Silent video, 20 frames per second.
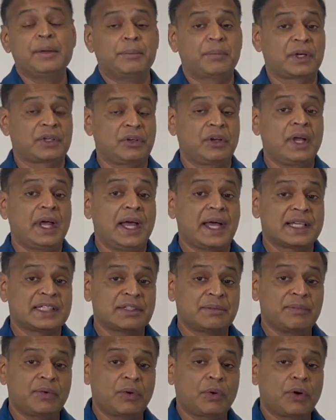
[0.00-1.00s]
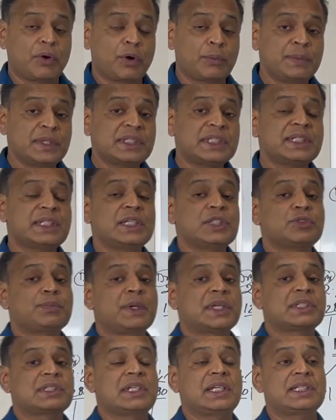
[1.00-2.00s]
But as an obesity
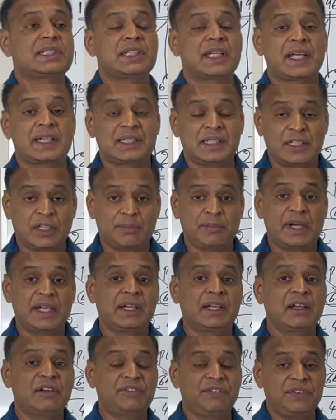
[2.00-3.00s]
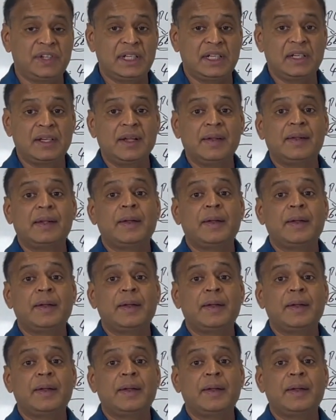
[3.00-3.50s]
specialist, as in the medical field,